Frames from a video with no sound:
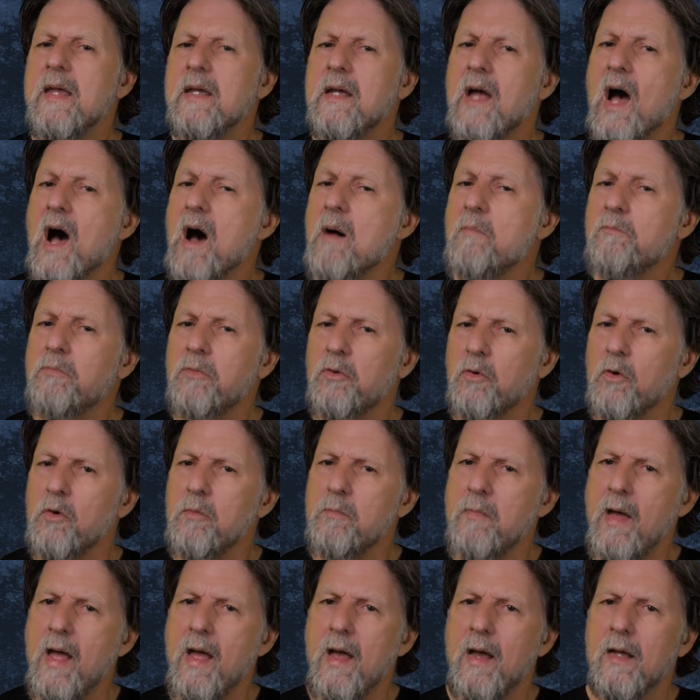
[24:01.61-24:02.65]
come through
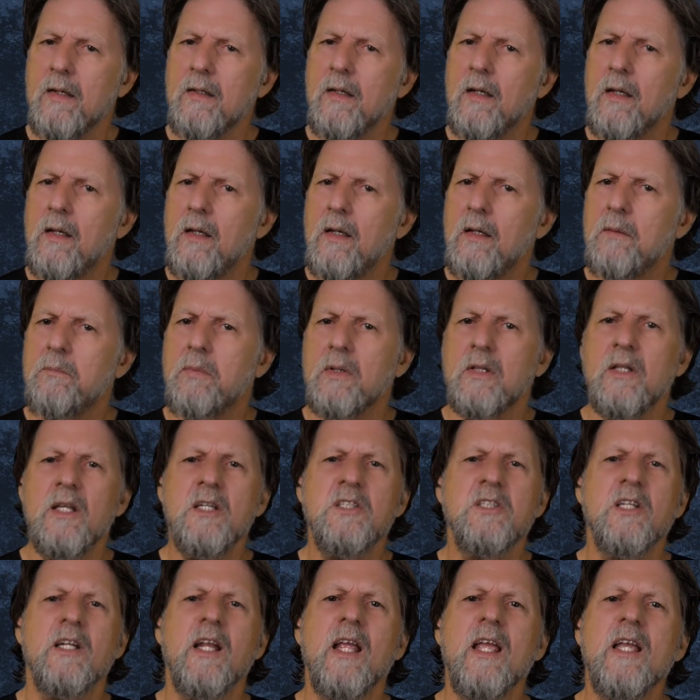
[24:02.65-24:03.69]
man, but
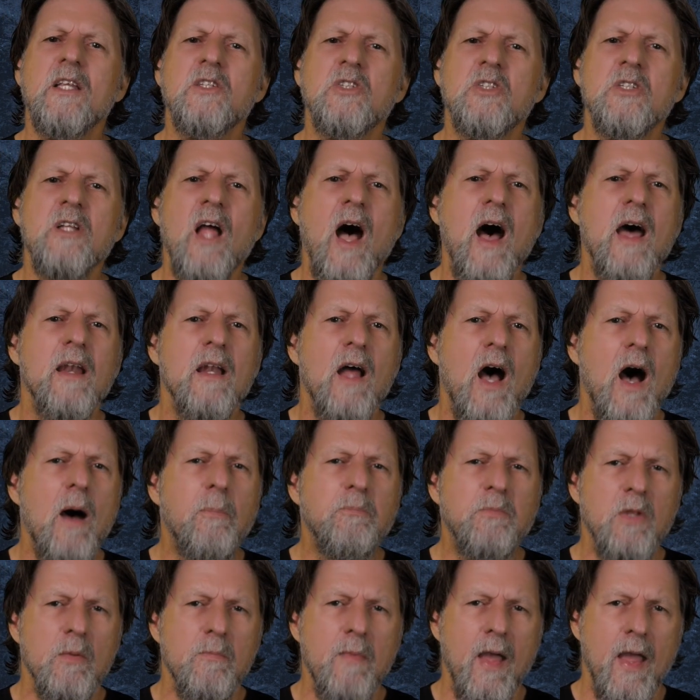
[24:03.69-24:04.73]
listen, it's not
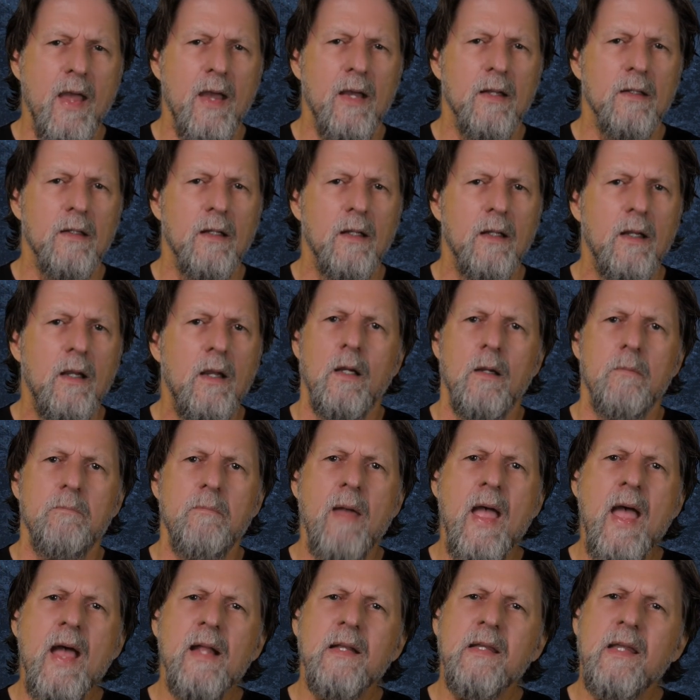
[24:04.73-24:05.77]
up to man.
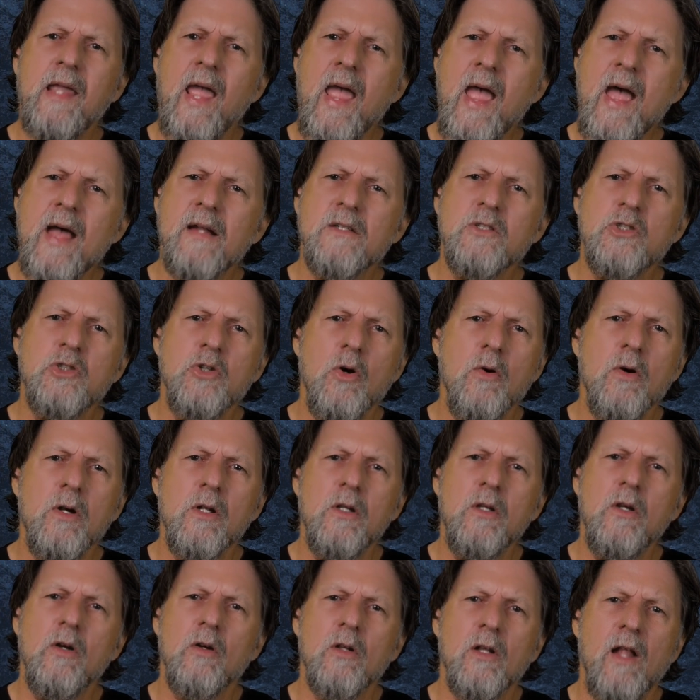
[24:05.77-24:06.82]
Man can't
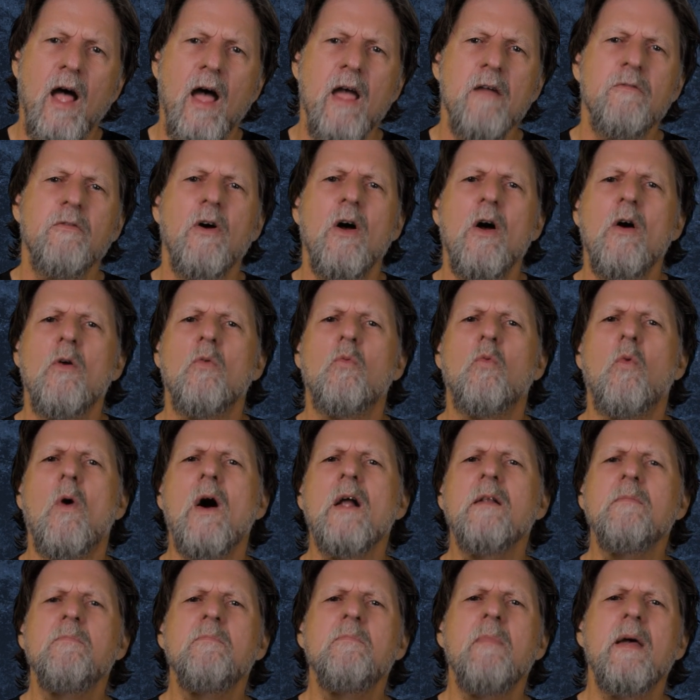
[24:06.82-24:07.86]
shorten your life
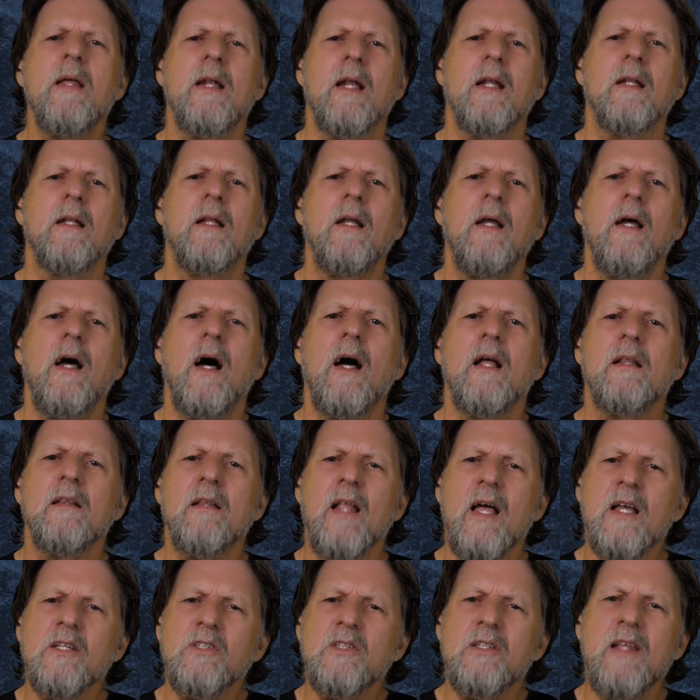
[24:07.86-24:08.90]
1 minute
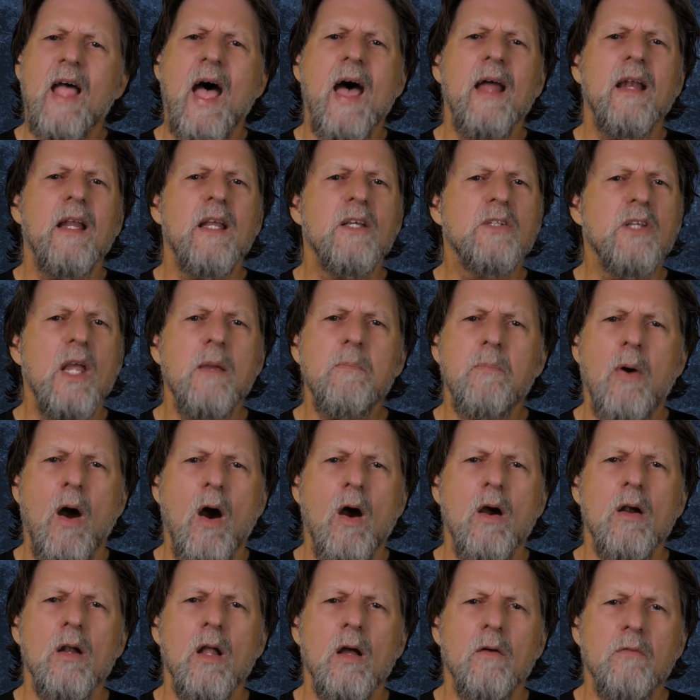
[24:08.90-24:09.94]
unless that is a
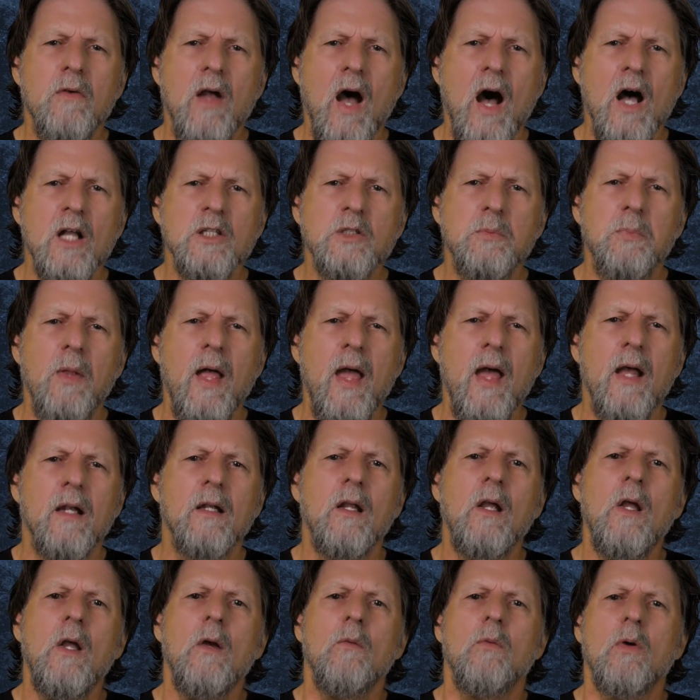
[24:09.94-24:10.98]
part of God's plan.
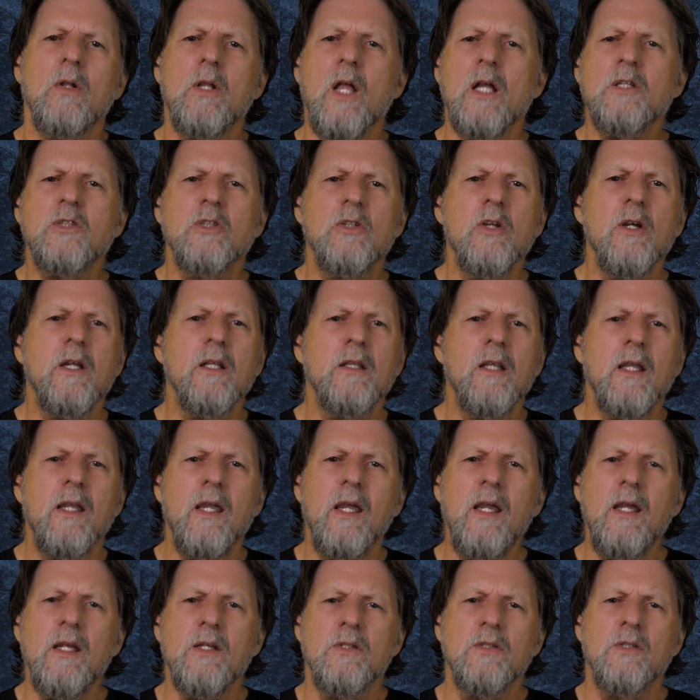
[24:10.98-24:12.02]
Well, let's look at the
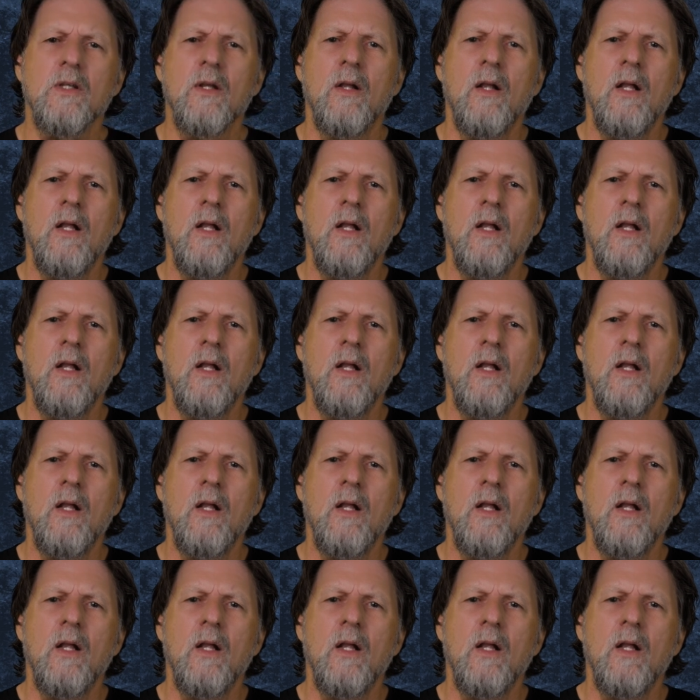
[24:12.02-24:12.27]
keys.